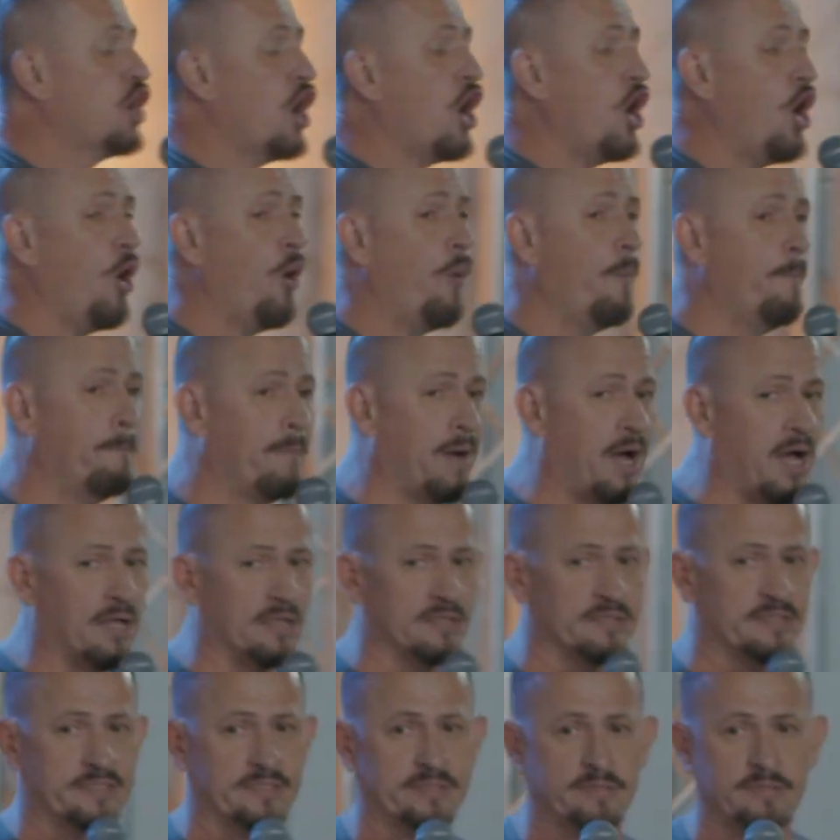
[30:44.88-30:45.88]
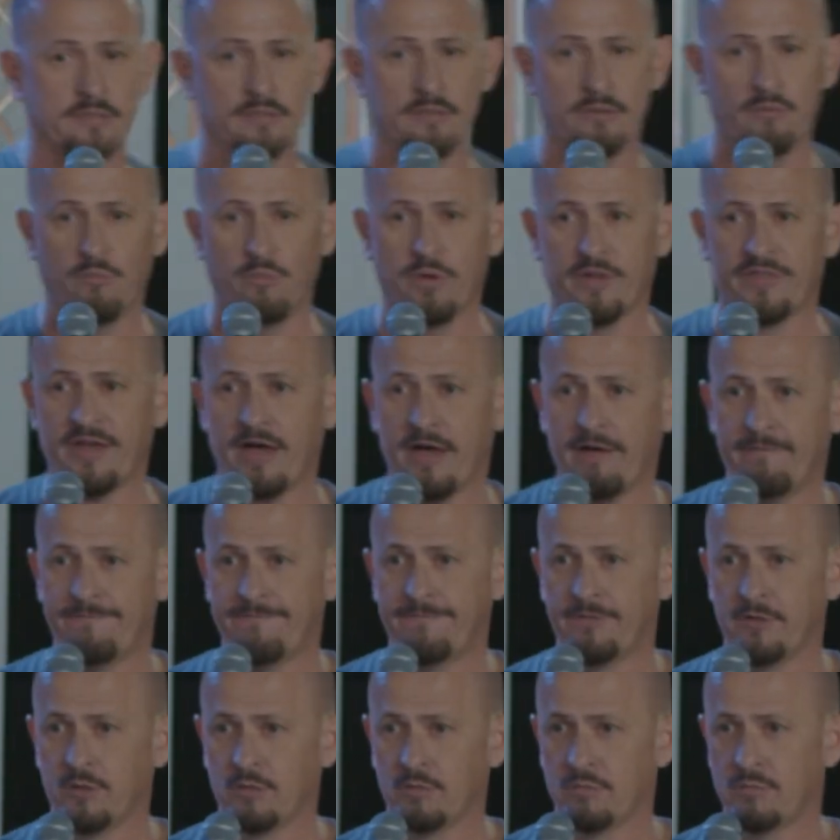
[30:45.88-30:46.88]
go months without
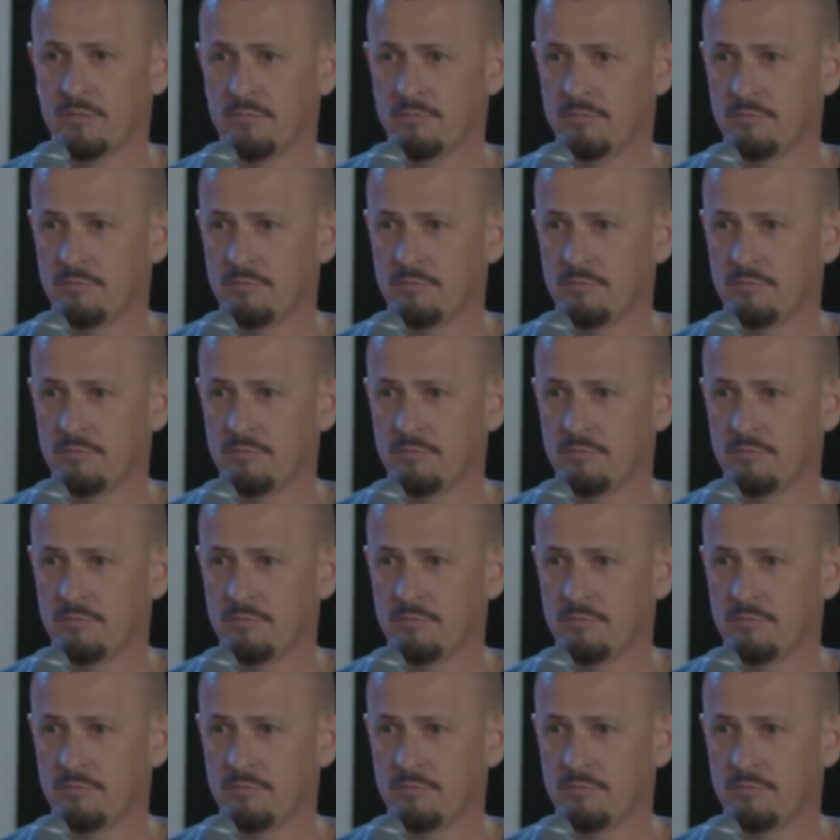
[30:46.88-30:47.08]
food.